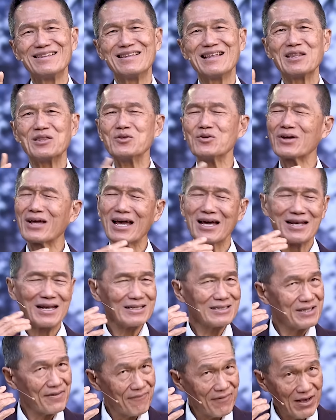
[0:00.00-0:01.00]
that you
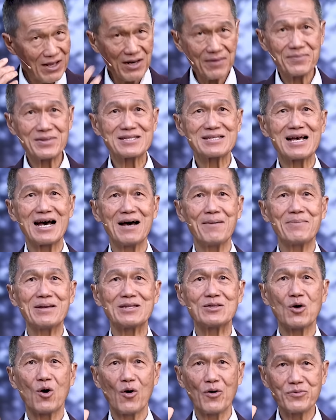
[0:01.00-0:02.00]
cannot develop this
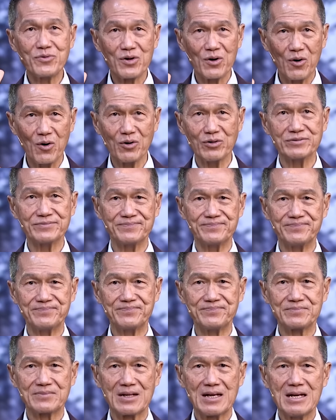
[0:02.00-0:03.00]
habit on your own.
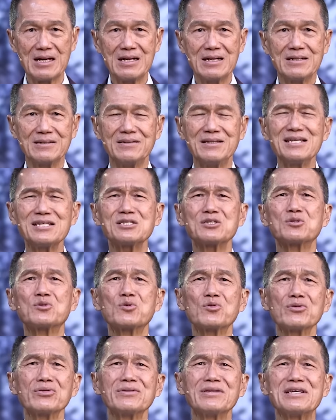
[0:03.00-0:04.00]
This
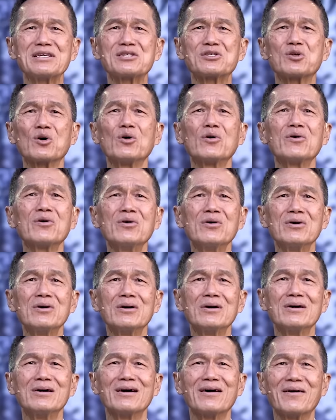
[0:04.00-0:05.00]
truth is so
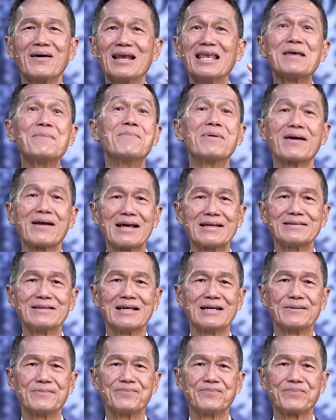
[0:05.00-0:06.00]

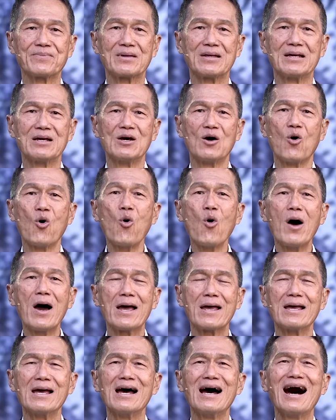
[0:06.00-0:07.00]
liberating.
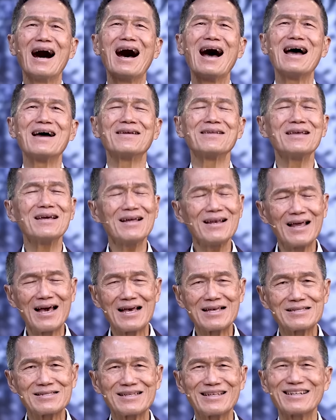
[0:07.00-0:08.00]
Why? I
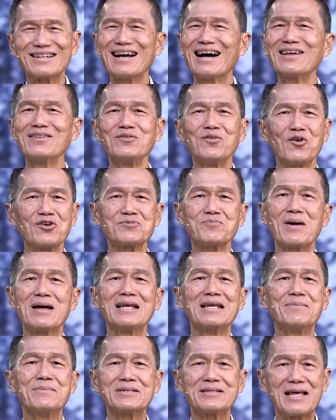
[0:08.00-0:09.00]
realize God knows my
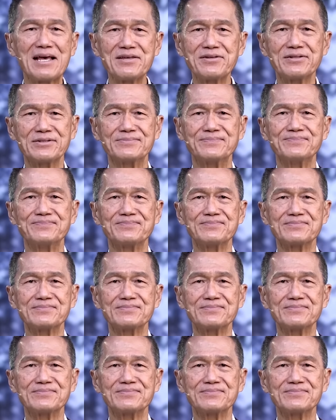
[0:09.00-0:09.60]
limitation.